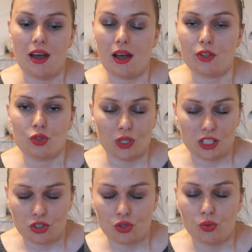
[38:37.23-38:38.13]
uh,
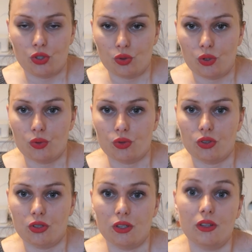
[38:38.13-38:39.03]
22
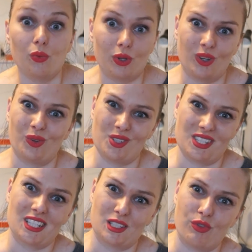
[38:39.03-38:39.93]
euros,
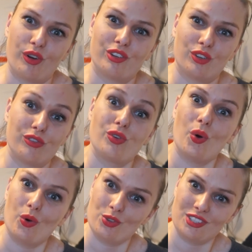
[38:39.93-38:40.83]
164 is of
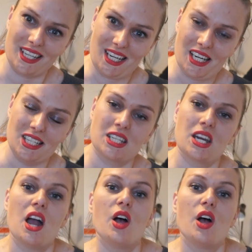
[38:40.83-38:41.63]
course Danish,